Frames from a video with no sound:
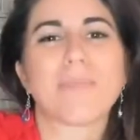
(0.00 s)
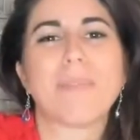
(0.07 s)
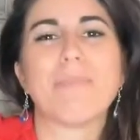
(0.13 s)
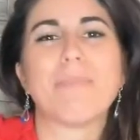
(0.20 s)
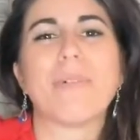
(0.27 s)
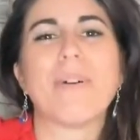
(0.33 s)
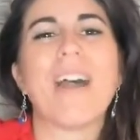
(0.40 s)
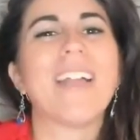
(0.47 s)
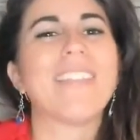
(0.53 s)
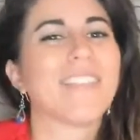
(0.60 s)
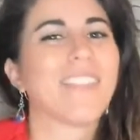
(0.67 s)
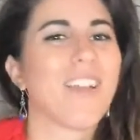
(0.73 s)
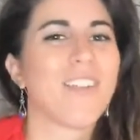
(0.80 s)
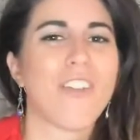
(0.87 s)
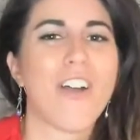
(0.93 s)
people, I
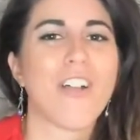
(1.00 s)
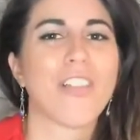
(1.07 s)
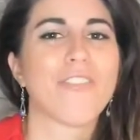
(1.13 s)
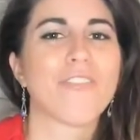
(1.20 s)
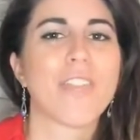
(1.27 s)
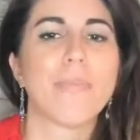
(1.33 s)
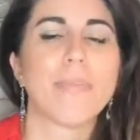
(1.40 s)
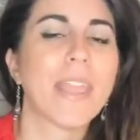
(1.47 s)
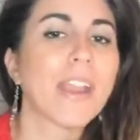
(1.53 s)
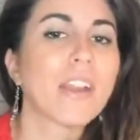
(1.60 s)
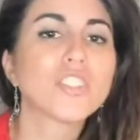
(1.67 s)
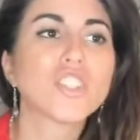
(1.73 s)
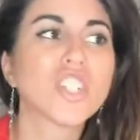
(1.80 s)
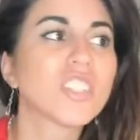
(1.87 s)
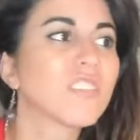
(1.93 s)
love all of them.
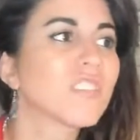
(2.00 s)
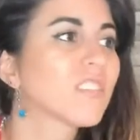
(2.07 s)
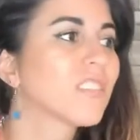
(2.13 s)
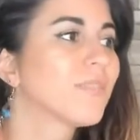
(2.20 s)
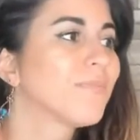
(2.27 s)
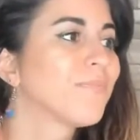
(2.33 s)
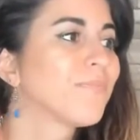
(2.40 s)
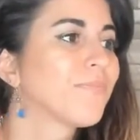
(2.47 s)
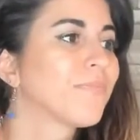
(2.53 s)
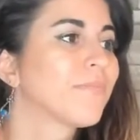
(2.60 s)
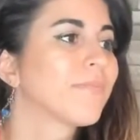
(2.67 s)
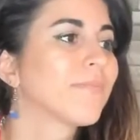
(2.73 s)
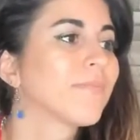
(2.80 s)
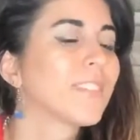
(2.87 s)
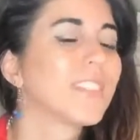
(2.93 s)
They're just
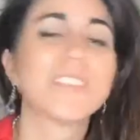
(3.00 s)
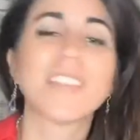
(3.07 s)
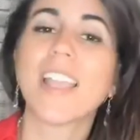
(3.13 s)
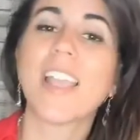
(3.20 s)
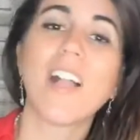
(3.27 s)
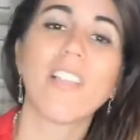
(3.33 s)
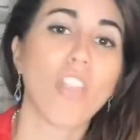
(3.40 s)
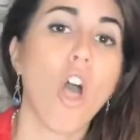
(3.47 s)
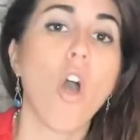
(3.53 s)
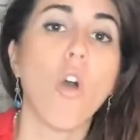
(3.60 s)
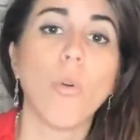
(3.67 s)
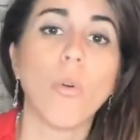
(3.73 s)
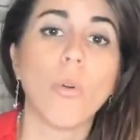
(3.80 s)
saying hello.